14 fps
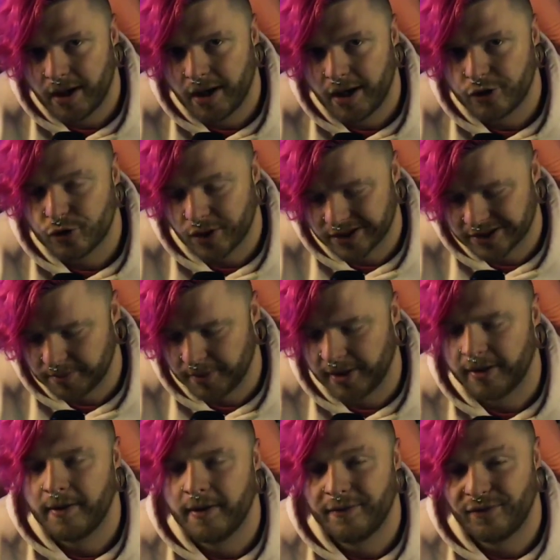Trust me.
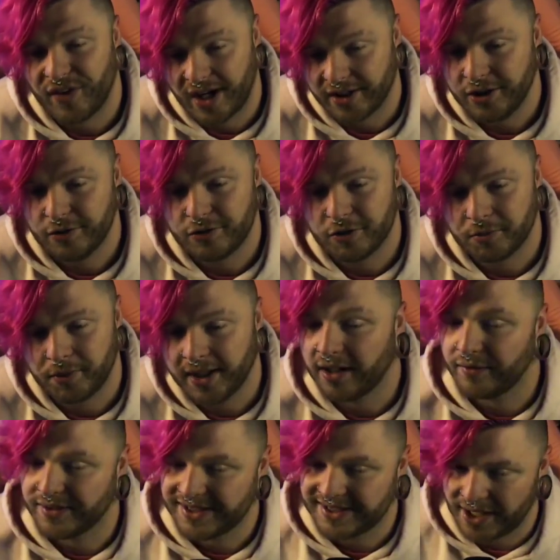Find the YouTube link of
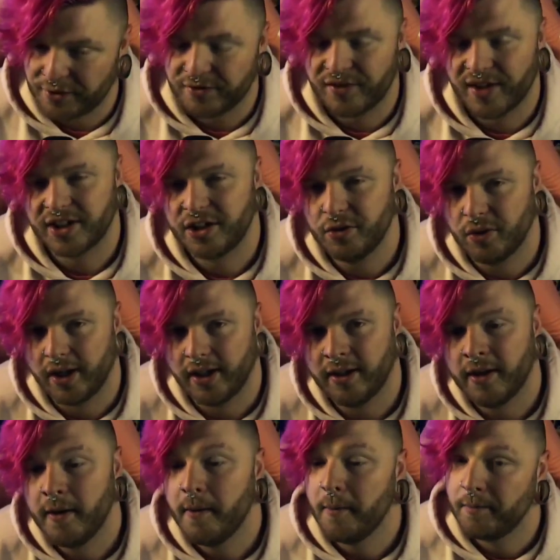a sound effect you like.
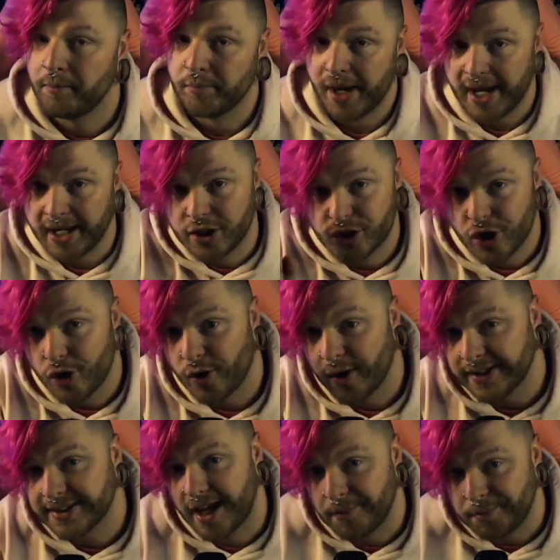Make sure it's
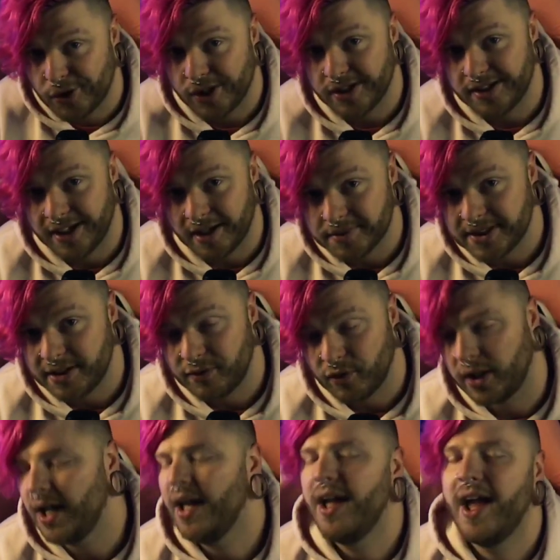copyright and DMC
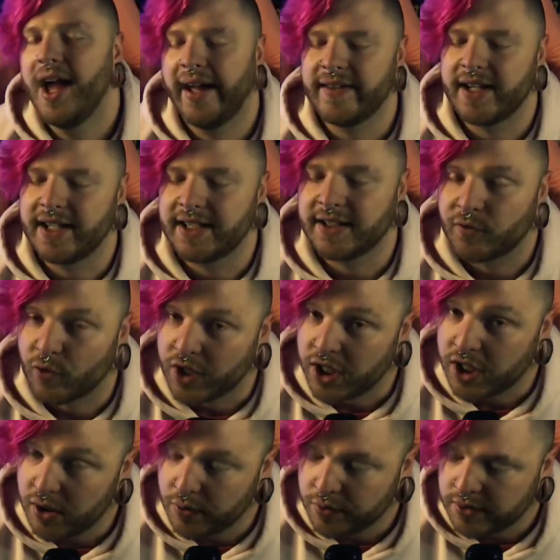free and that it is free to
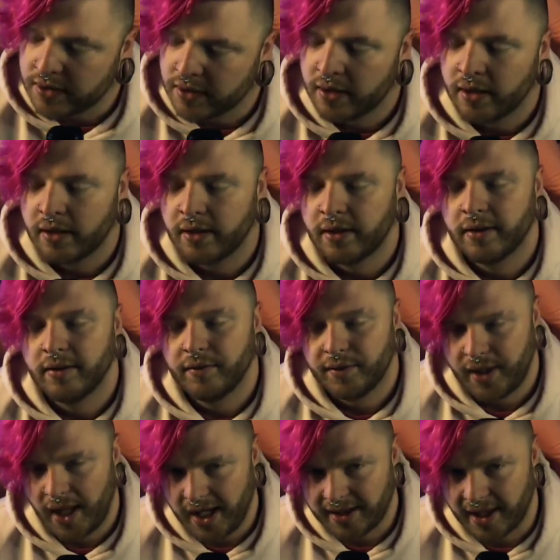use.
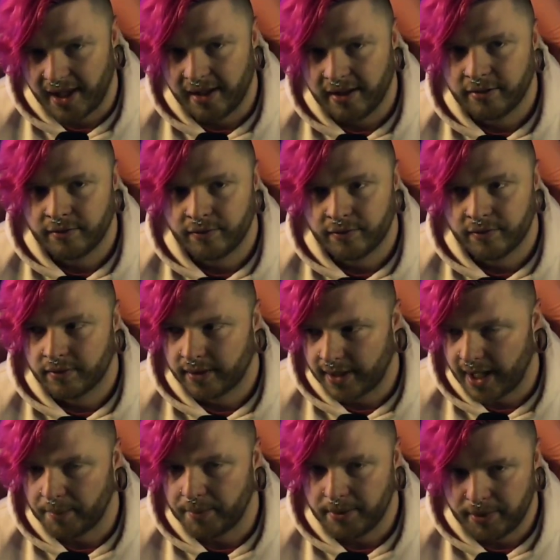Take that,
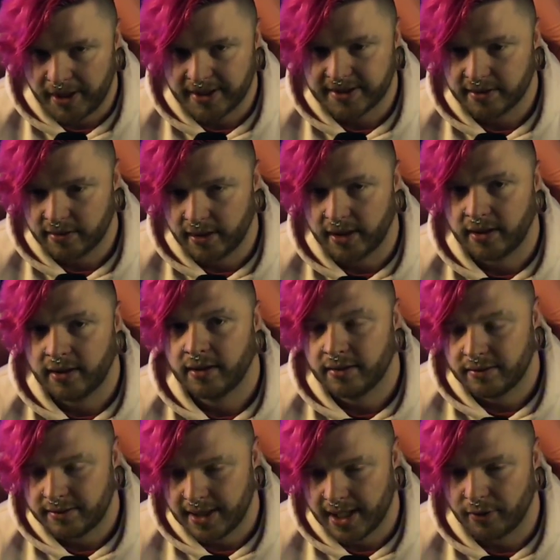copy, paste the link,
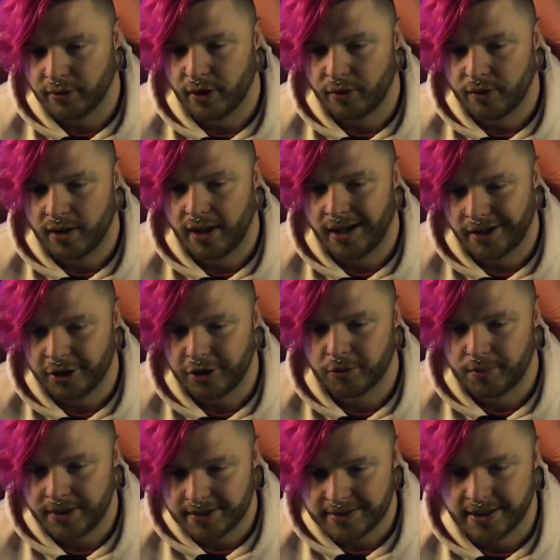download onto your
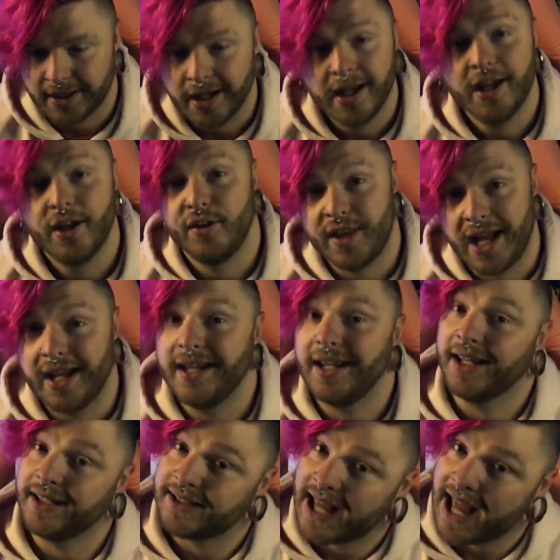PC. Then
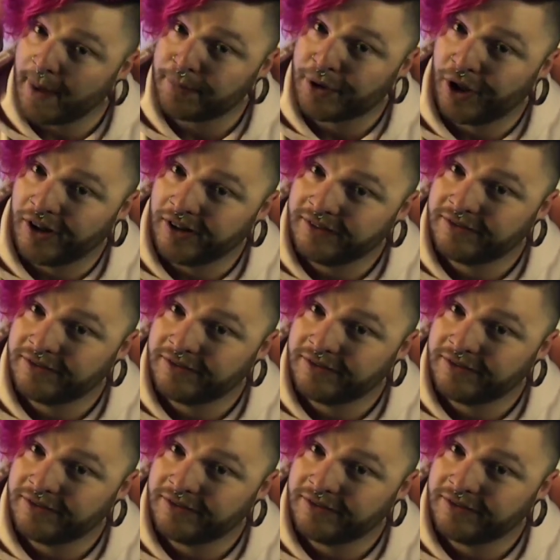in CapCut,